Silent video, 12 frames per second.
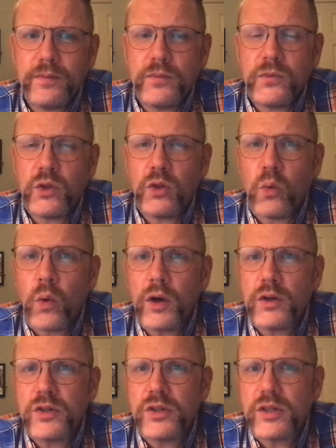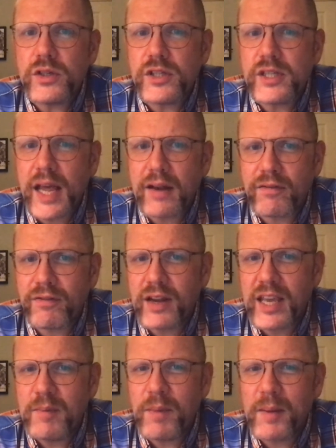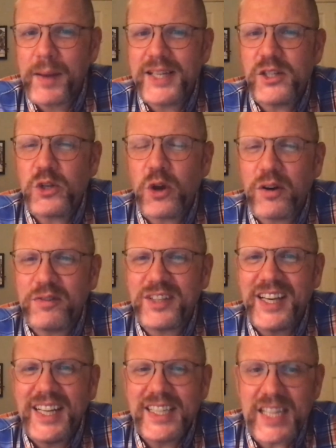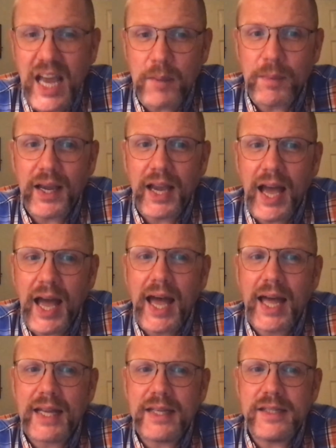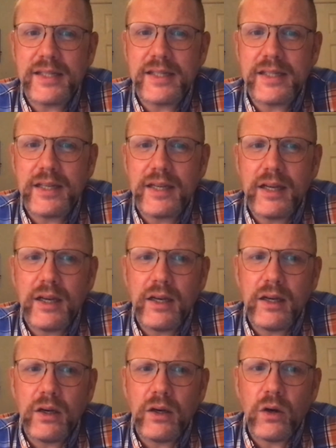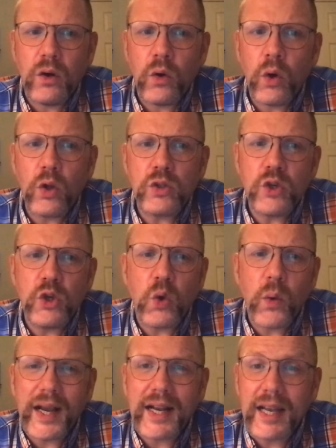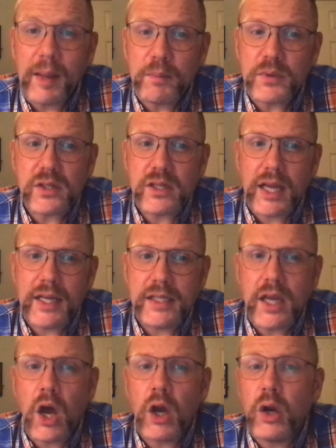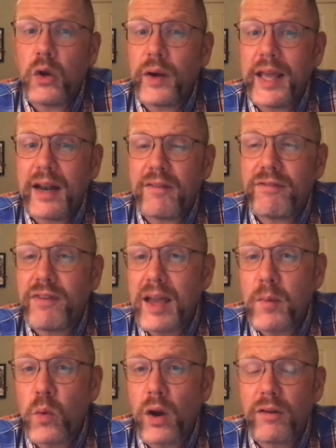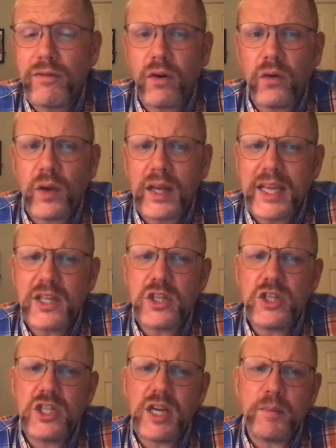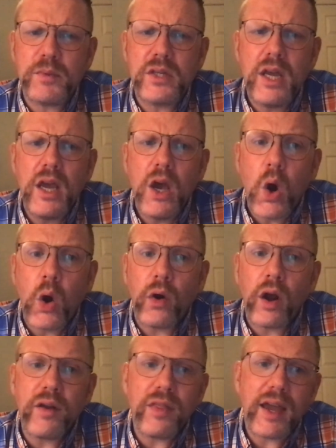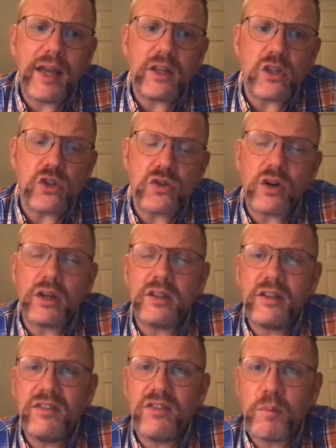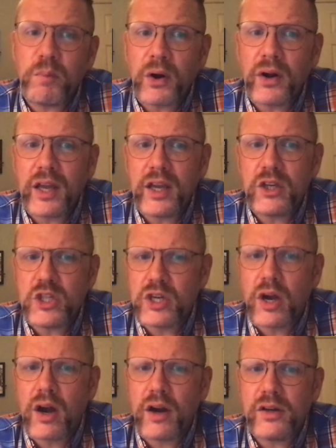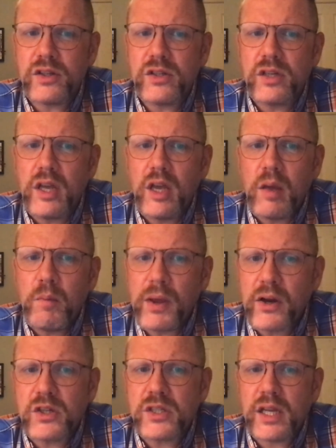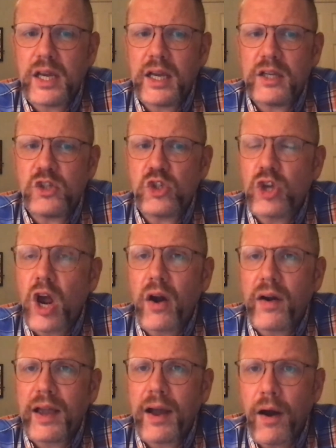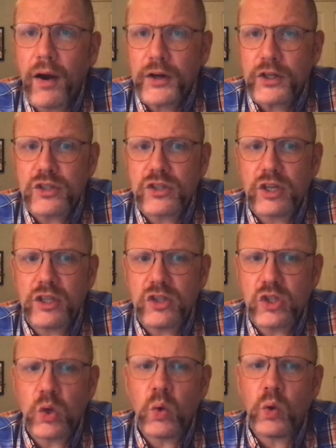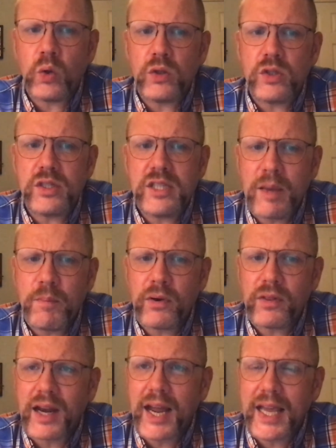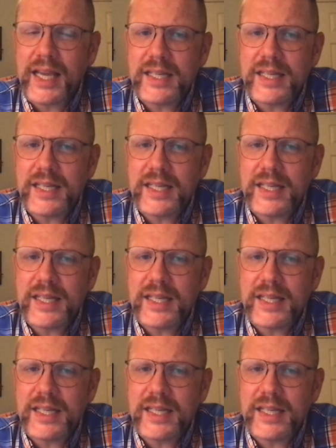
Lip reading: Do the words set free by my soft typing hands, or all too quick lips and tongue create a framework for relationships, or are they destructive burning shards, piercing and scarring hearts and souls deeper than I can